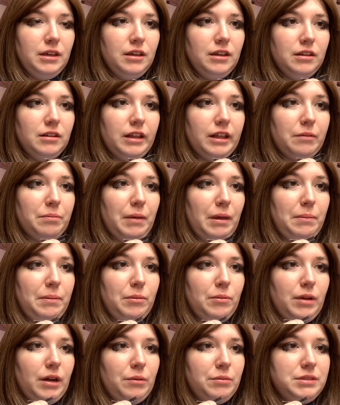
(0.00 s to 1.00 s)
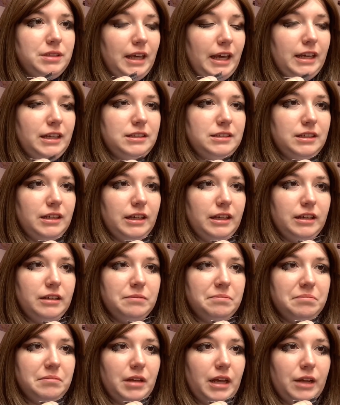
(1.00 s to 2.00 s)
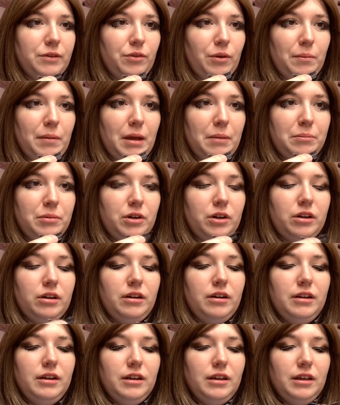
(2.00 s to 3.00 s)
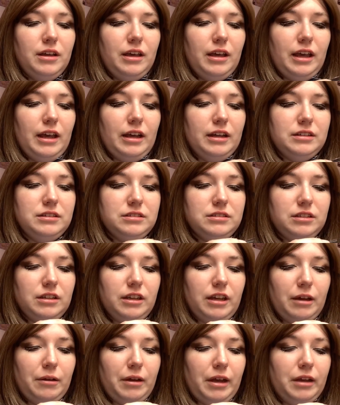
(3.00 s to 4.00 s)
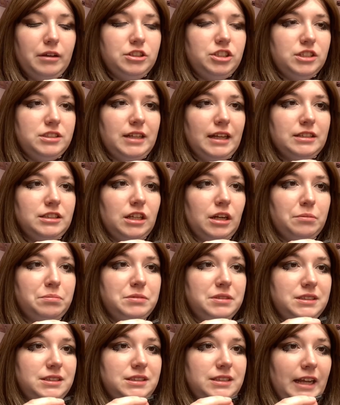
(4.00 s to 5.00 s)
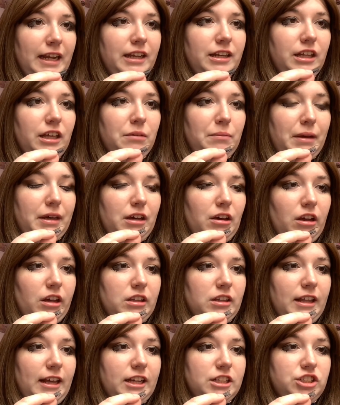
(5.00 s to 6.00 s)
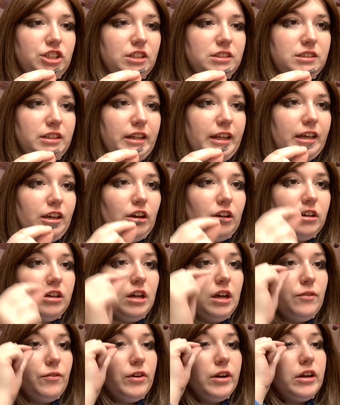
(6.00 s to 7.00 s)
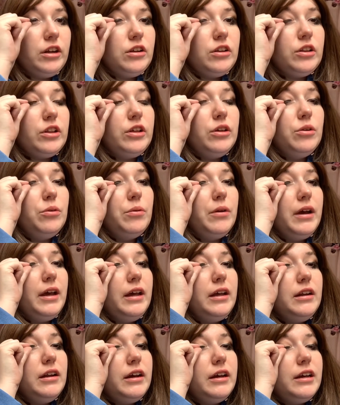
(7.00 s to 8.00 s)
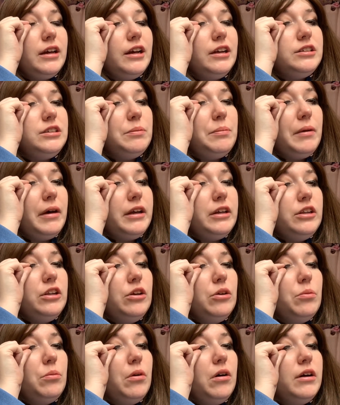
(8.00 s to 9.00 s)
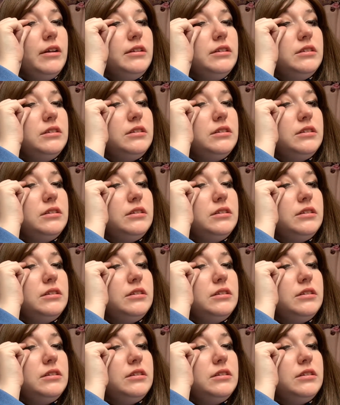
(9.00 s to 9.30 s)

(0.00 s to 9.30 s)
like maybe when I was 18, I remember, and I just ended up staining my eyelashes and they got covered in glue and I had to buy new ones.